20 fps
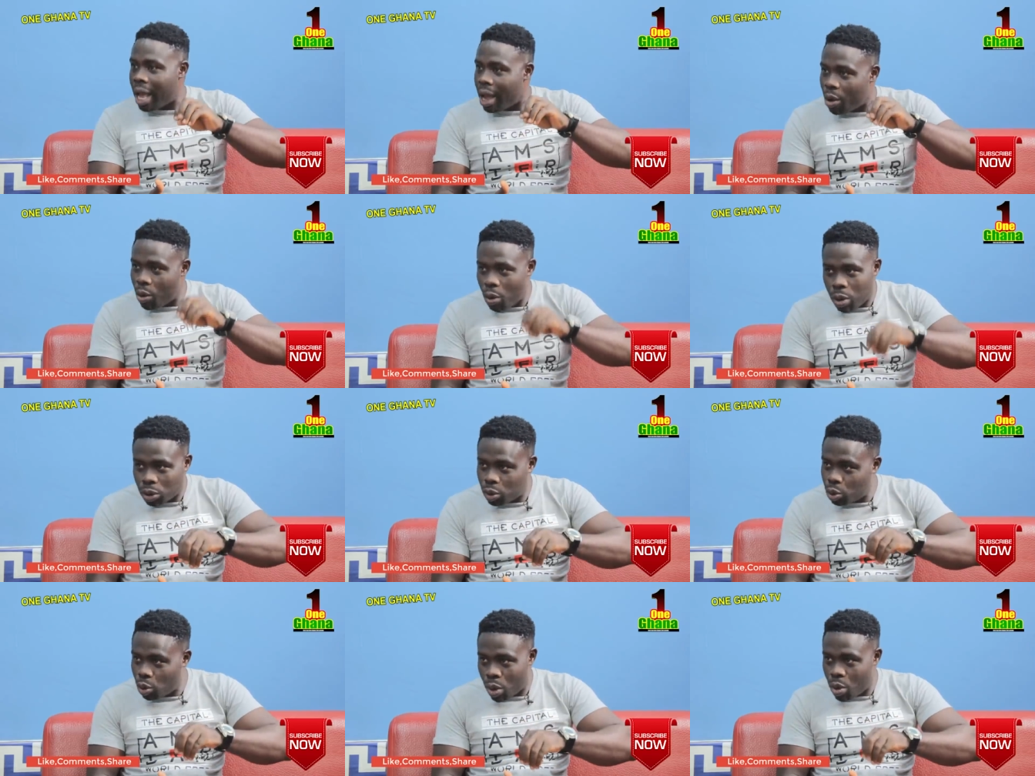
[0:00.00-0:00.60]
air
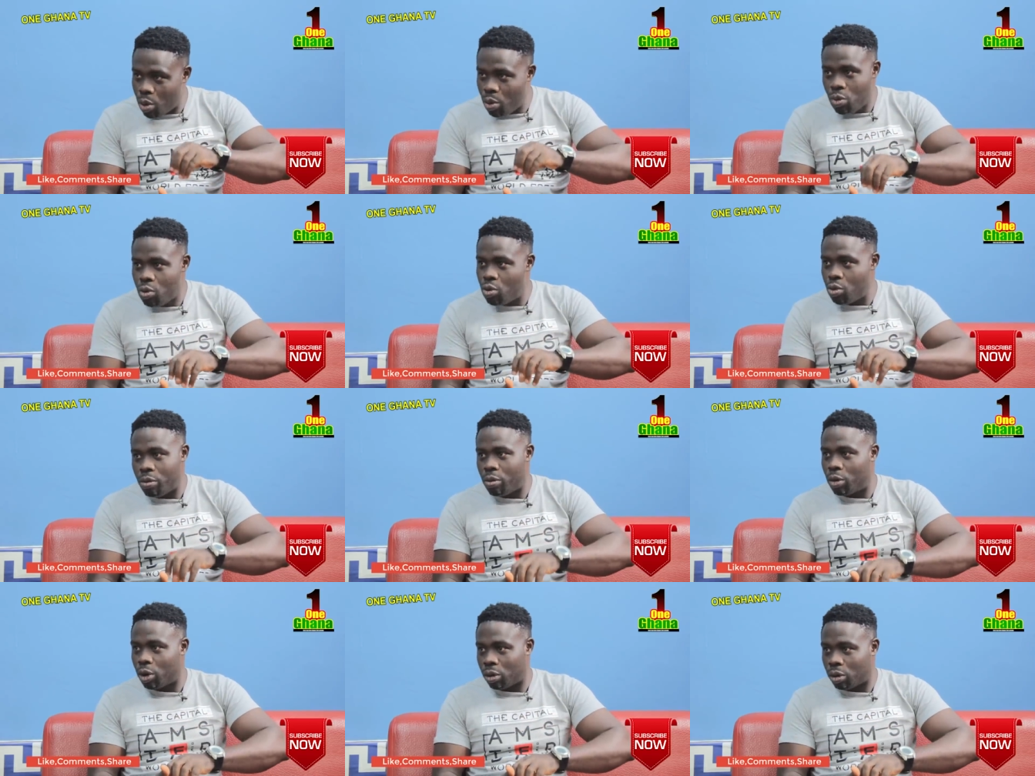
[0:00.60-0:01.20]
course of
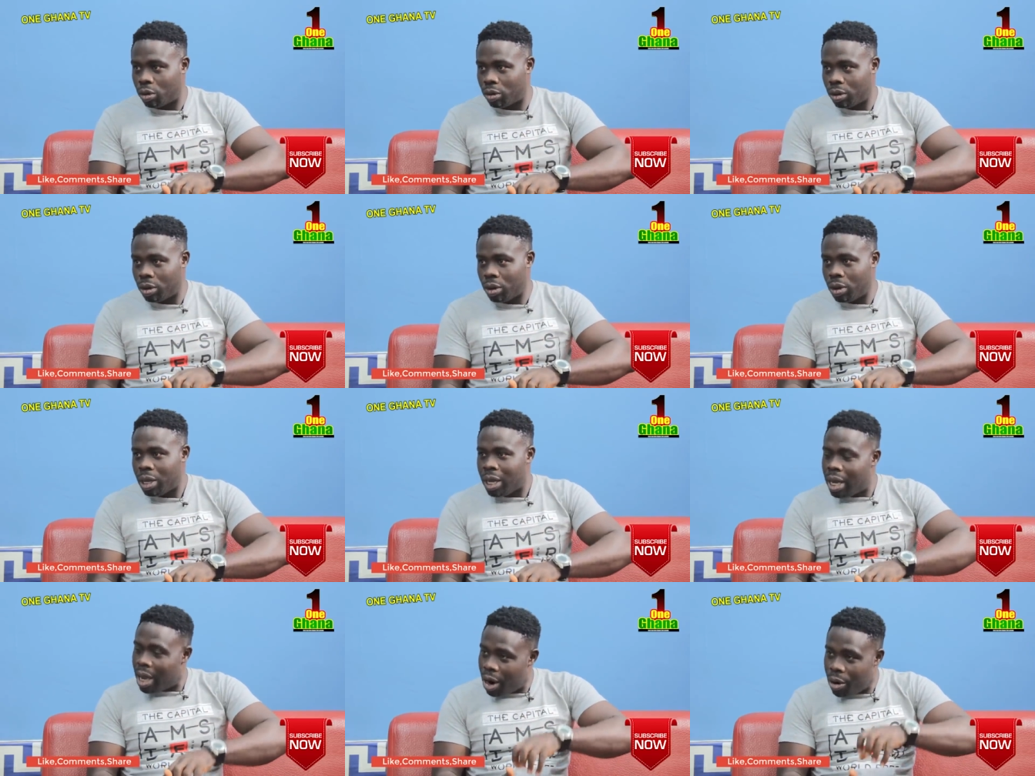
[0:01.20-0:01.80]
moon.
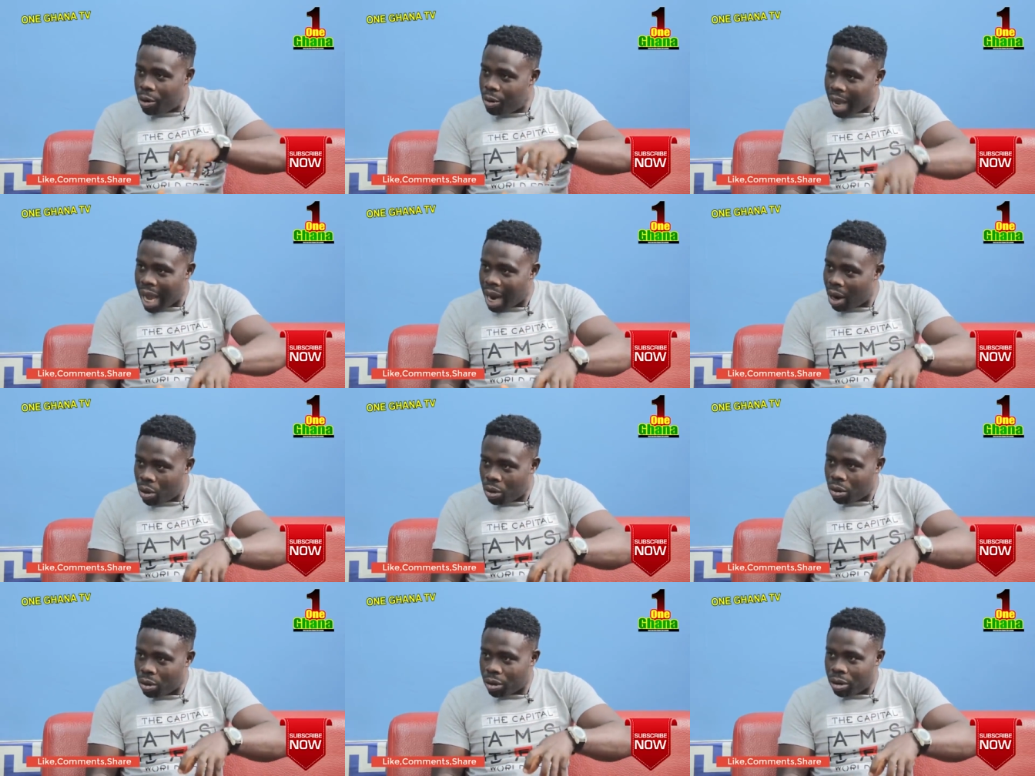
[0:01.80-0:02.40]
A
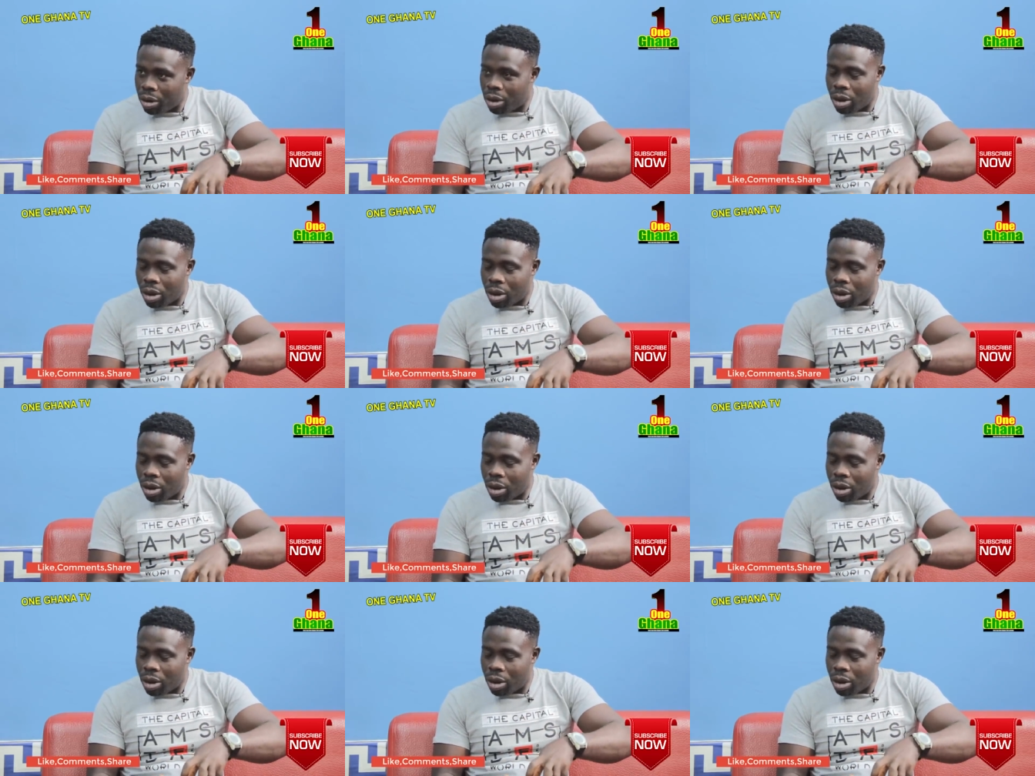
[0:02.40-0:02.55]
biano,